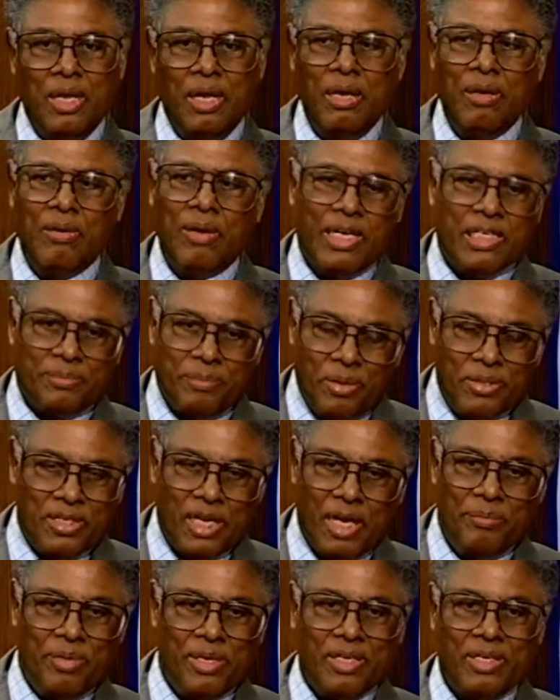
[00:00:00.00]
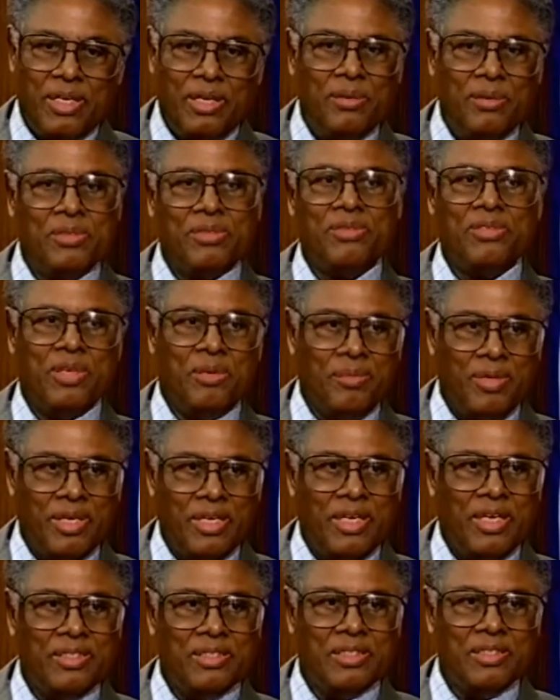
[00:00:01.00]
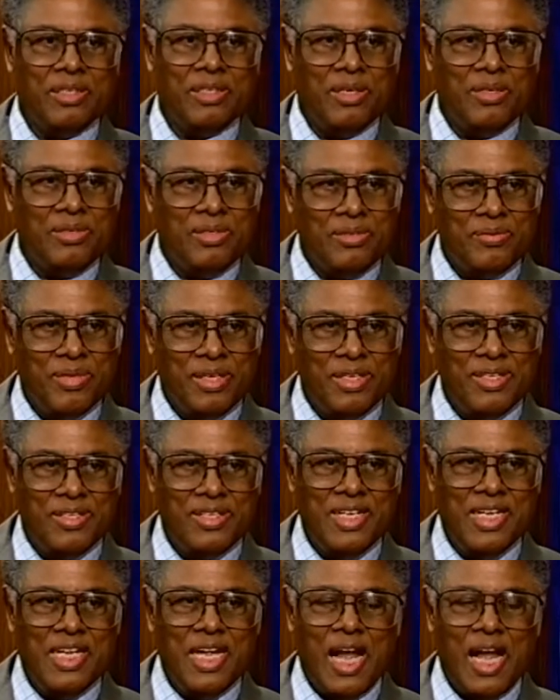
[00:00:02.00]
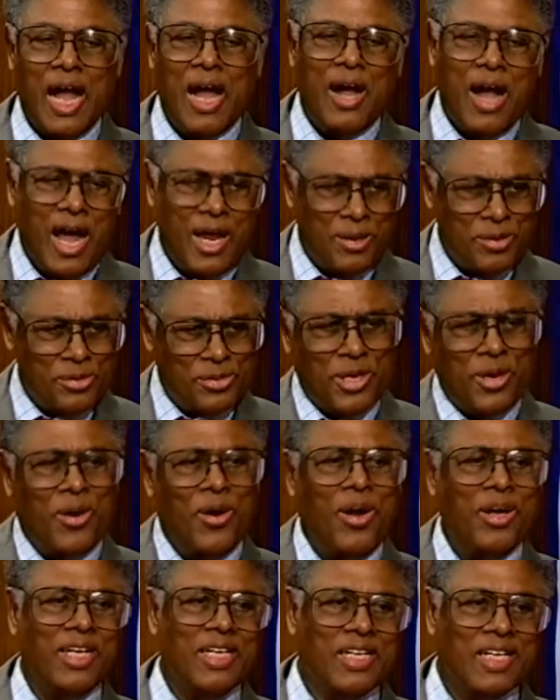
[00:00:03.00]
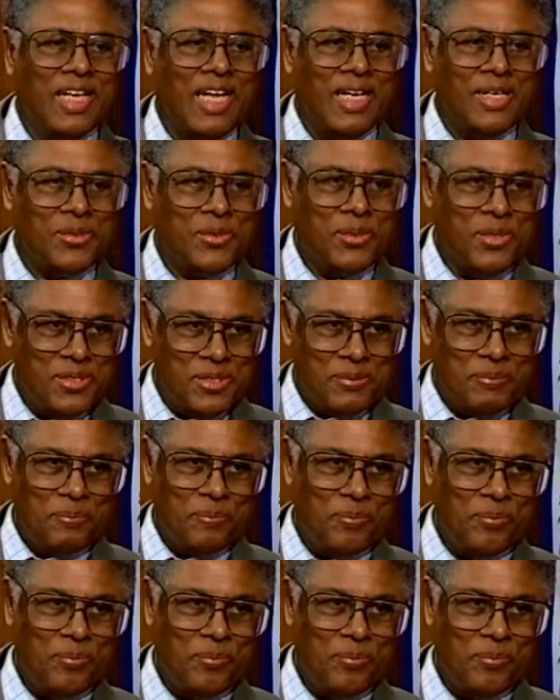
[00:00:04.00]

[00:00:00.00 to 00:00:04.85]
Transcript: Oh, I suppose I've been accused of so many things. There's no, I don't say all intellectuals.